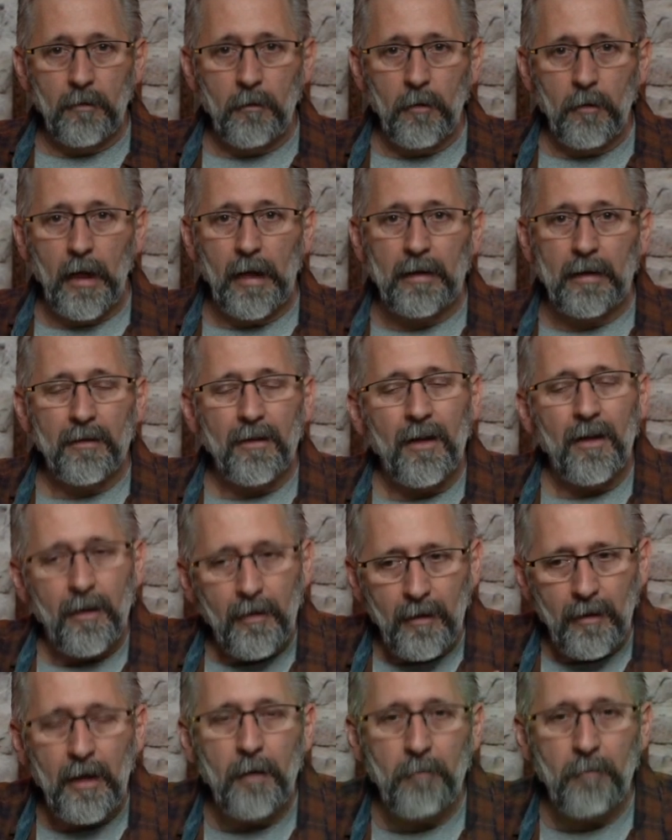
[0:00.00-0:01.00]
like
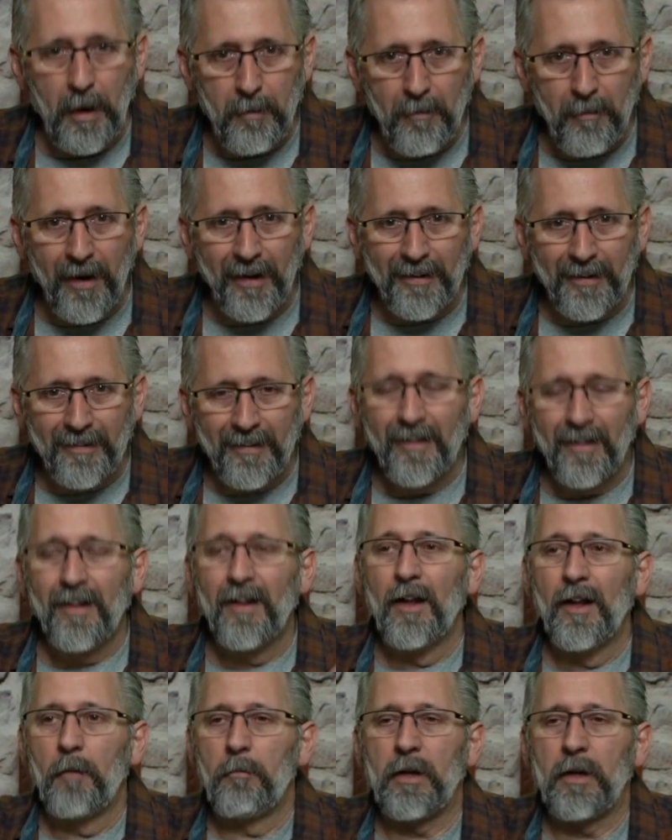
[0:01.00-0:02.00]
in my mind,
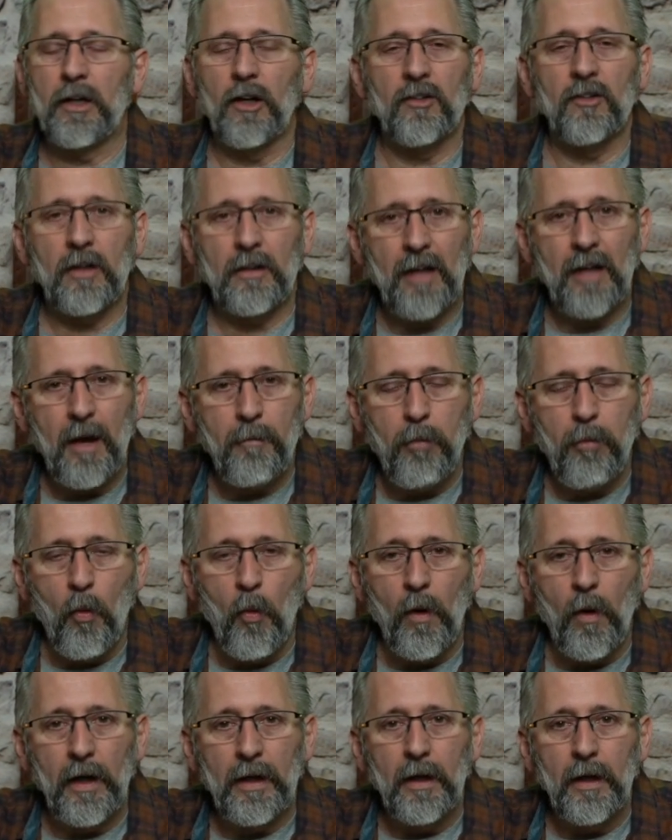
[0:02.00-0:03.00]
because at that
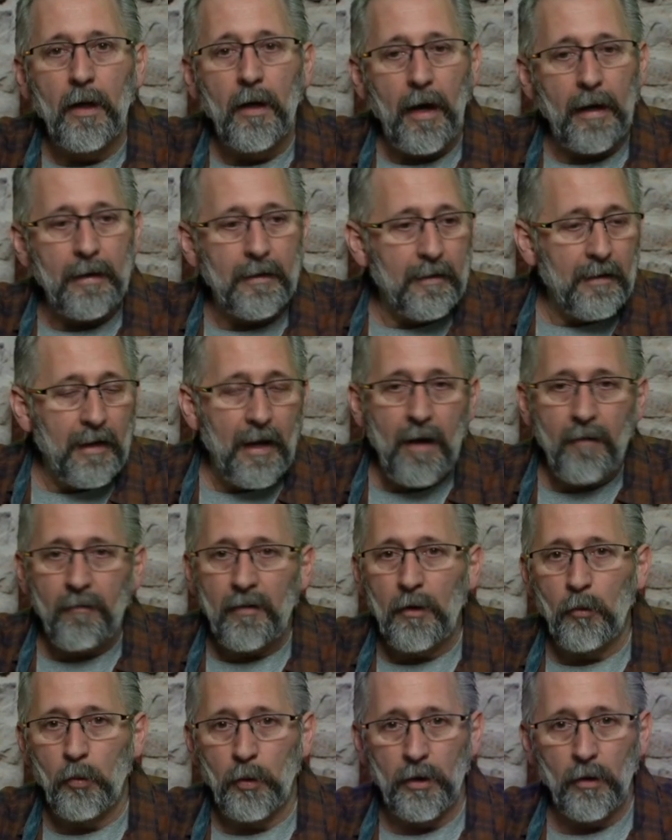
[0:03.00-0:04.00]
point, I didn't have
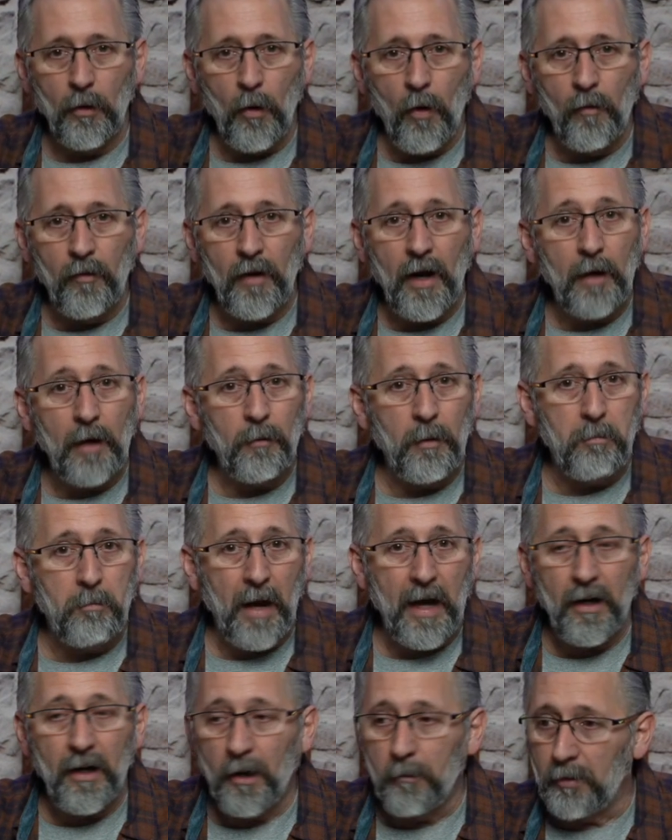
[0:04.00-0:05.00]
any real overhead. We
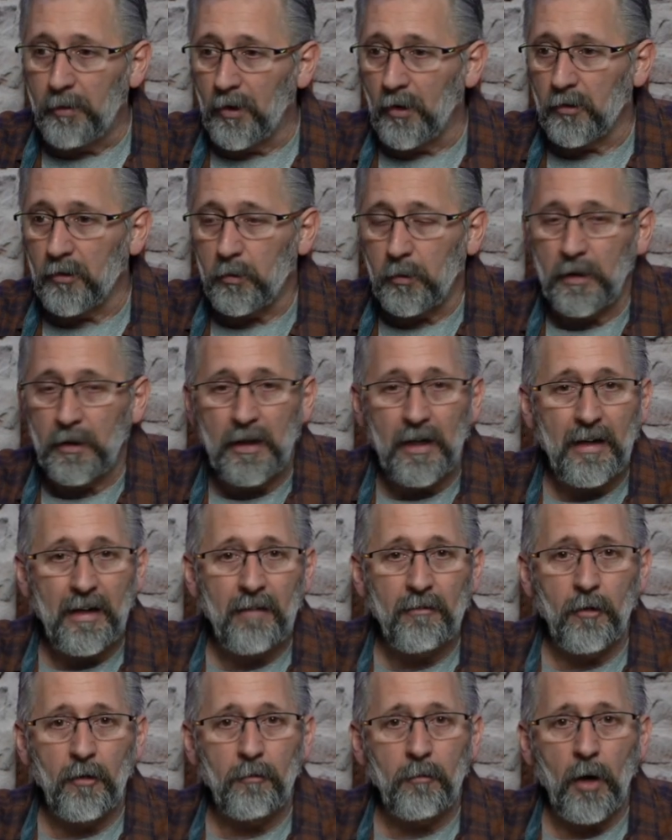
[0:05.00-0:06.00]
paid our bills. We didn't have
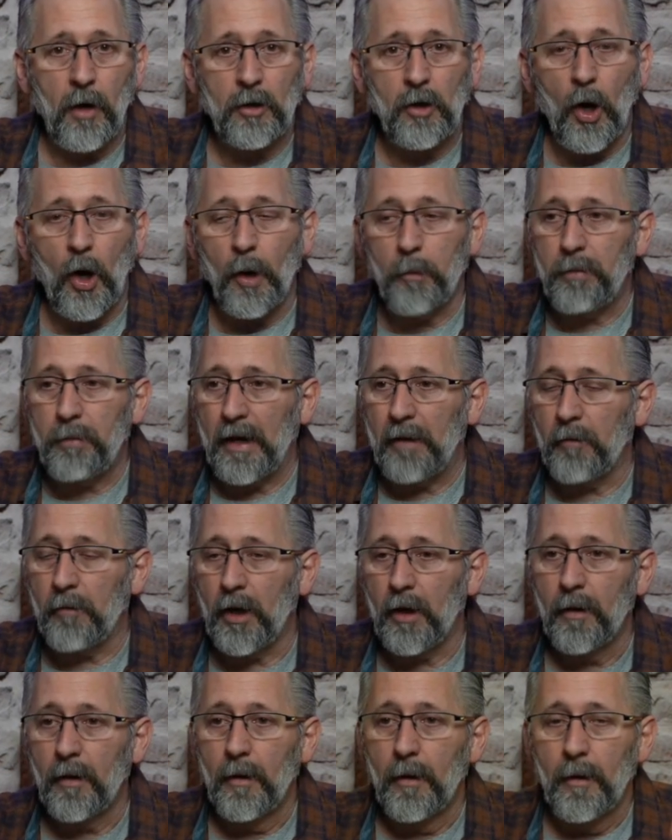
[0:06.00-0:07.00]
a car payment.